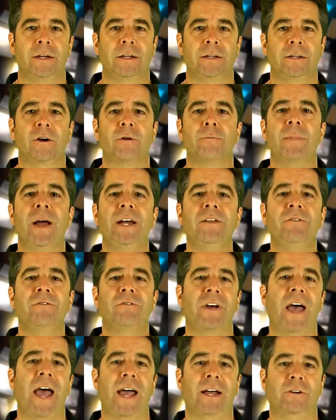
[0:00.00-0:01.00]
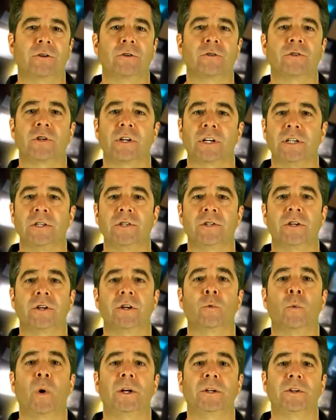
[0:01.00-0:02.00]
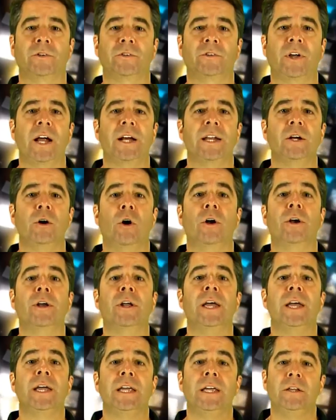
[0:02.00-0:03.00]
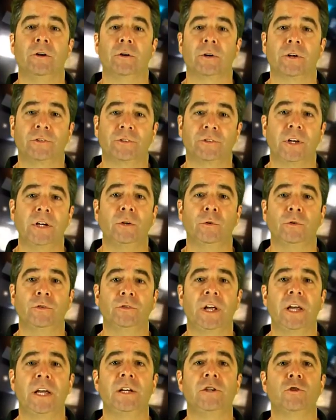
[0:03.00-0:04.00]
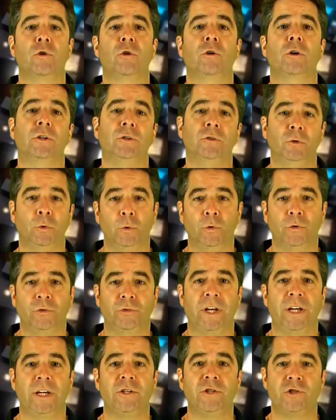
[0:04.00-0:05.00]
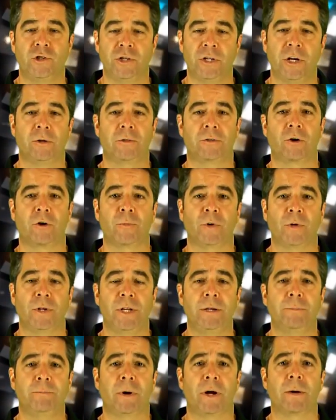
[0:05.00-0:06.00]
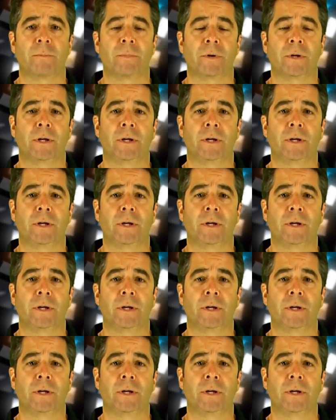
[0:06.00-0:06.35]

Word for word: There are many factors to consider while deciding on either a single stage or a dual stage geothermal heat pump.